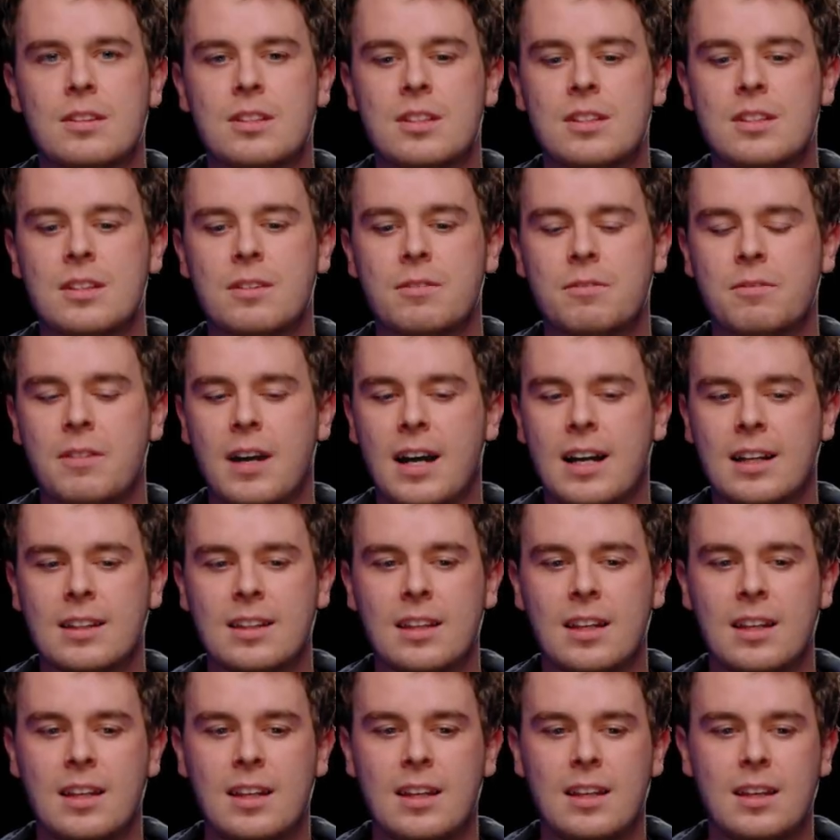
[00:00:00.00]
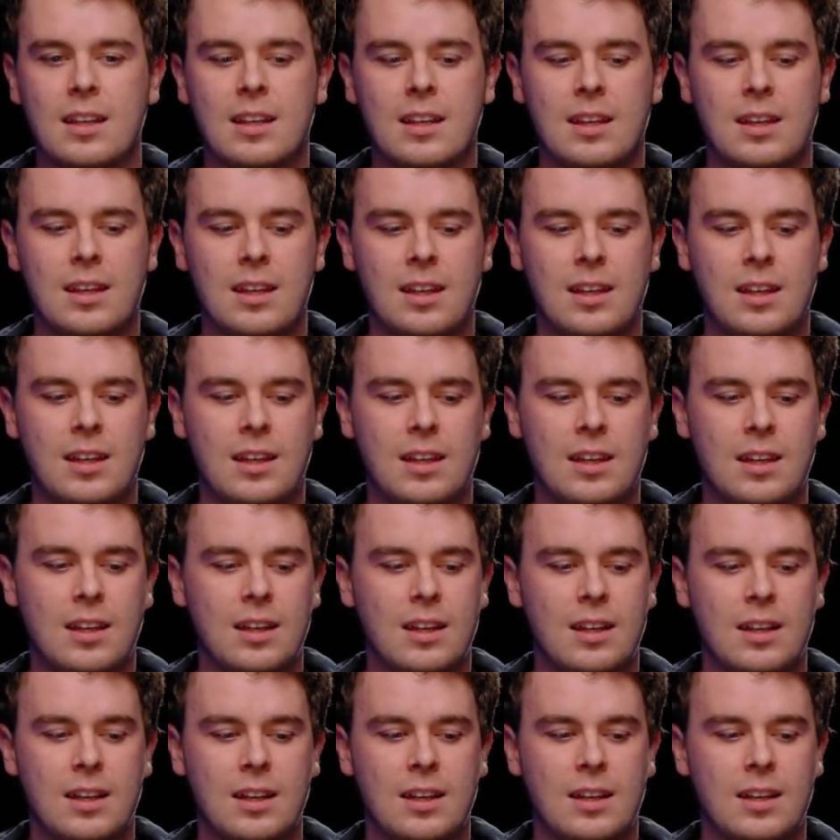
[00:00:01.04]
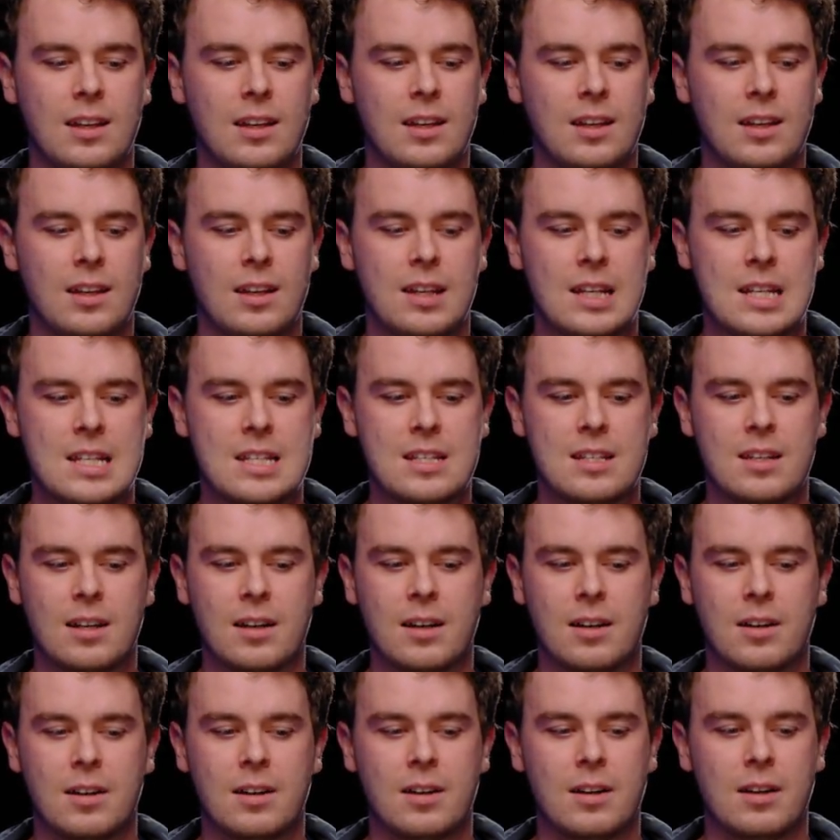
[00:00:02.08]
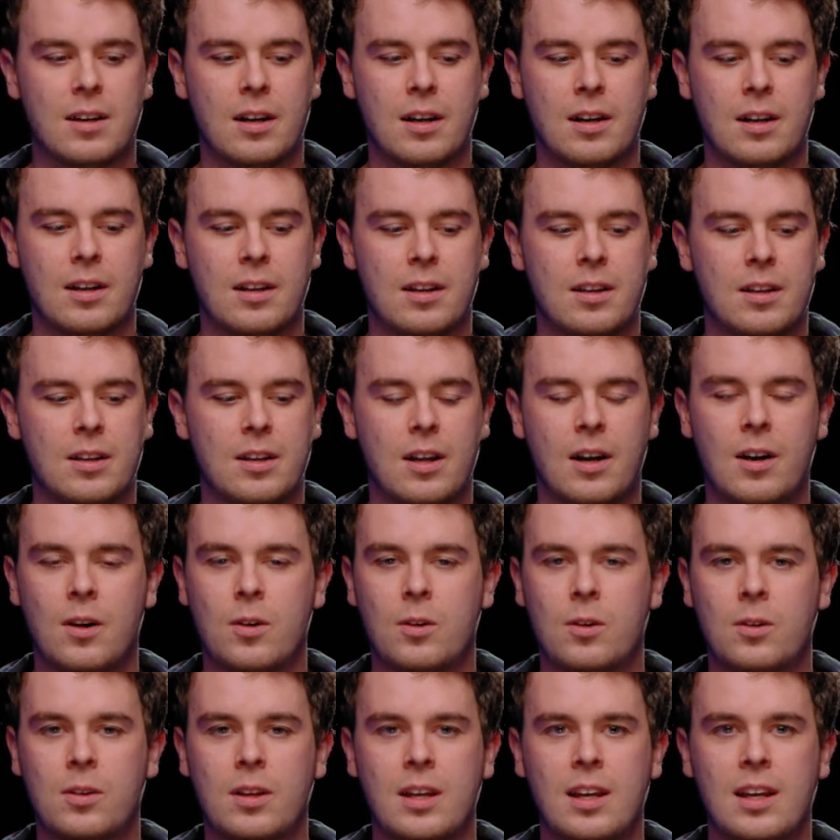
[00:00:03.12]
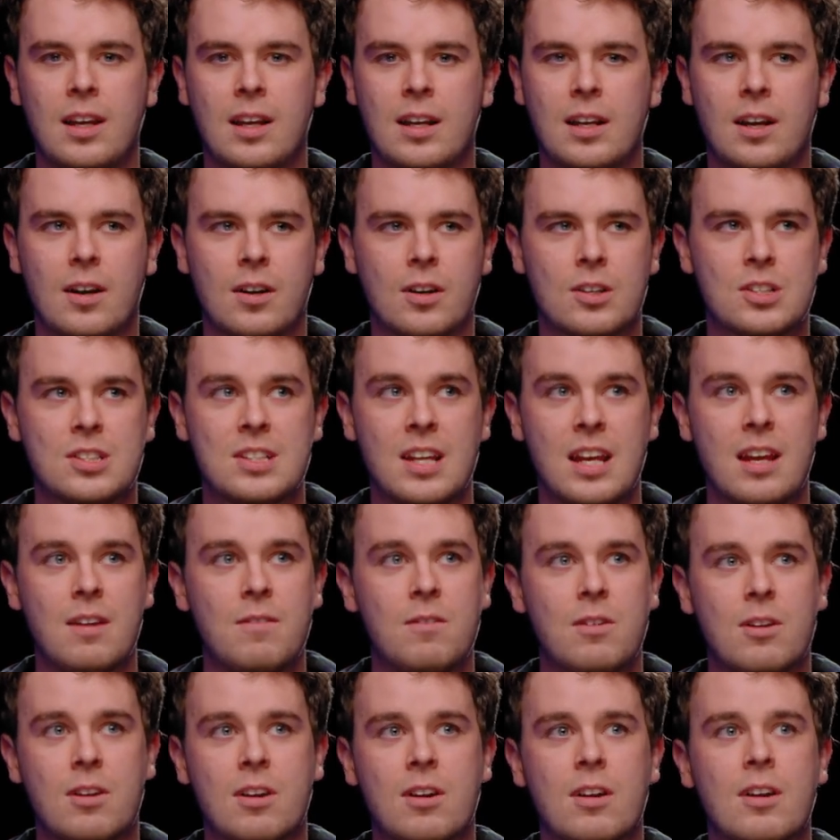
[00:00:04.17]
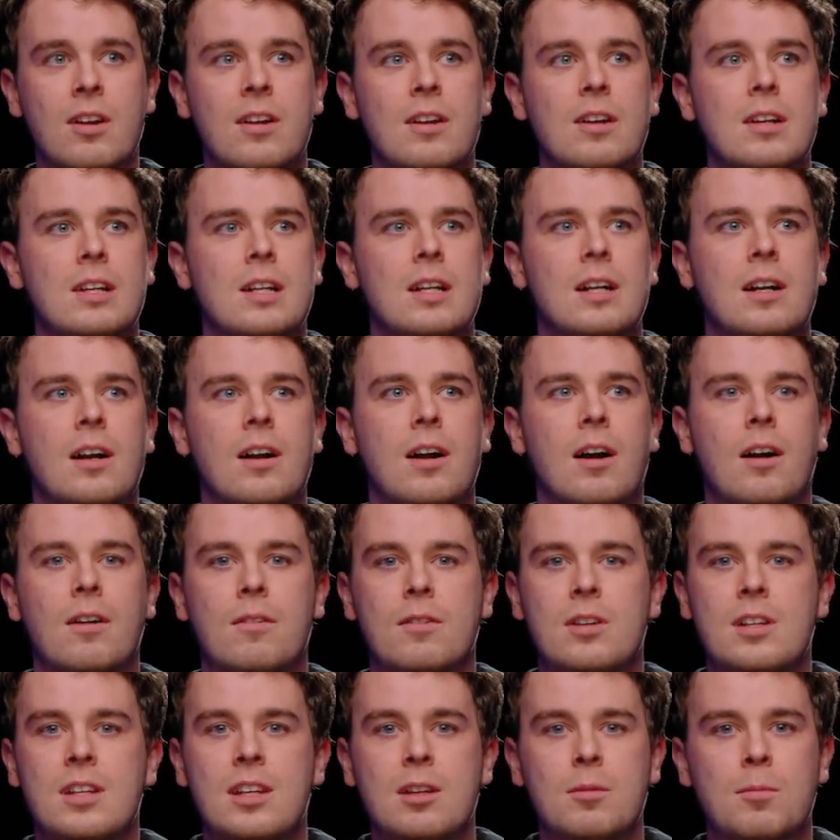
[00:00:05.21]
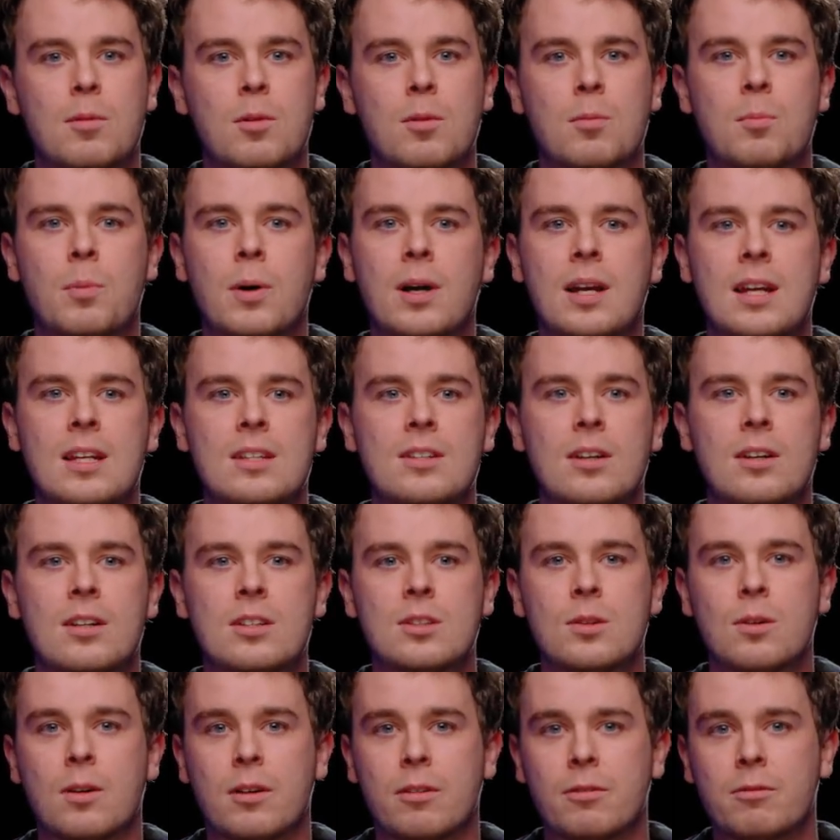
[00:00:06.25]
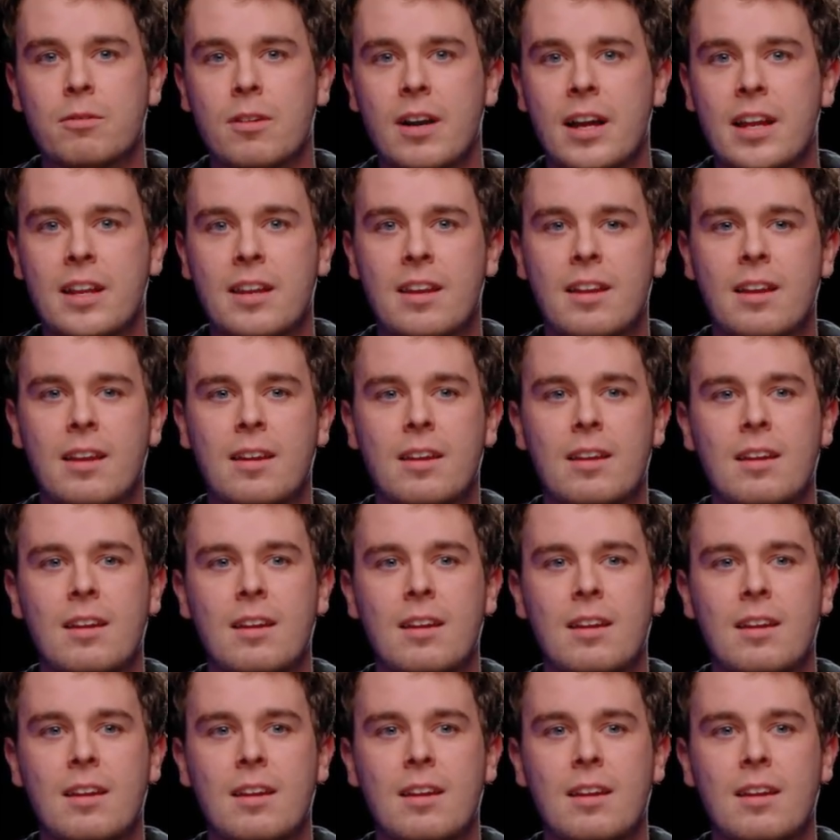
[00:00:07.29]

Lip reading: just the fact that he is not only our Savior, our Redeemer, but he's also our friend,